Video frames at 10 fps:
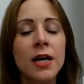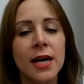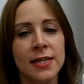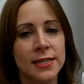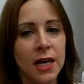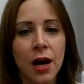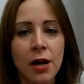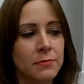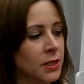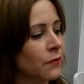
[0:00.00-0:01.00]
in
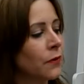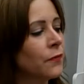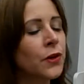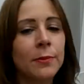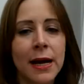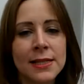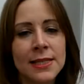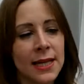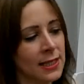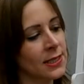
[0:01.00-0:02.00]
terms of the
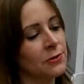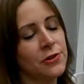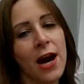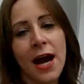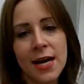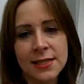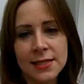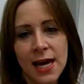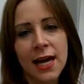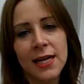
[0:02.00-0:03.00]
formatting, so address,
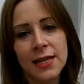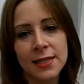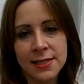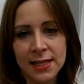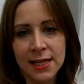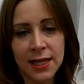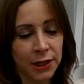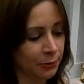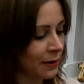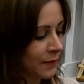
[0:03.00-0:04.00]
date, dear
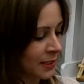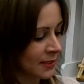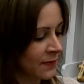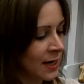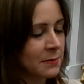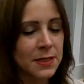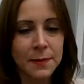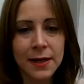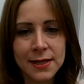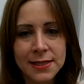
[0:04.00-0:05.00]
whoever this famous
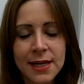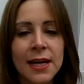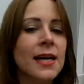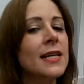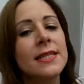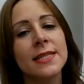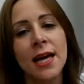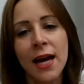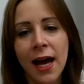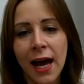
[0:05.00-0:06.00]
person is,
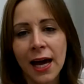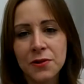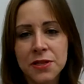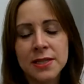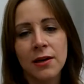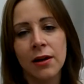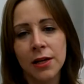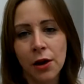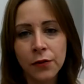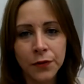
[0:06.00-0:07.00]
how to sign
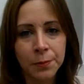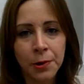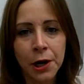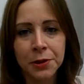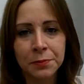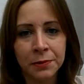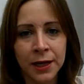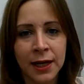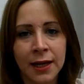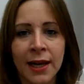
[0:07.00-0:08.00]
off
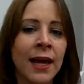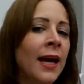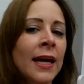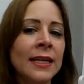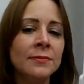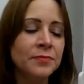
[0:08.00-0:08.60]
appropriately,